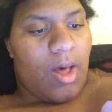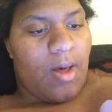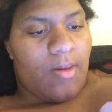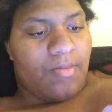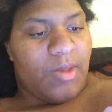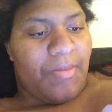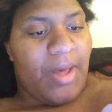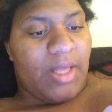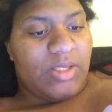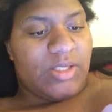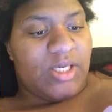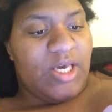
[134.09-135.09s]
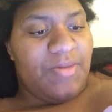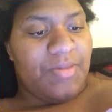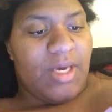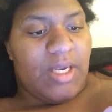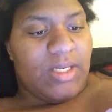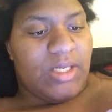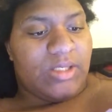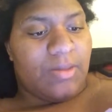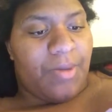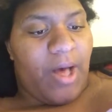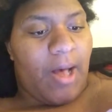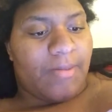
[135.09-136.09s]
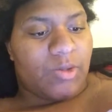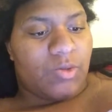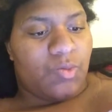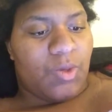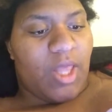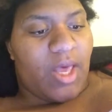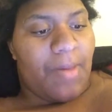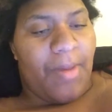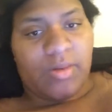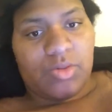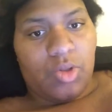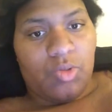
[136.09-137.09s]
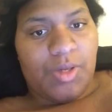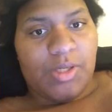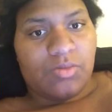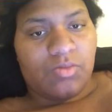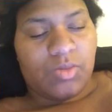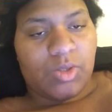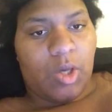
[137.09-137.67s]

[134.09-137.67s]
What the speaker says: The Bellas keep getting decent pops when they come out to the ring.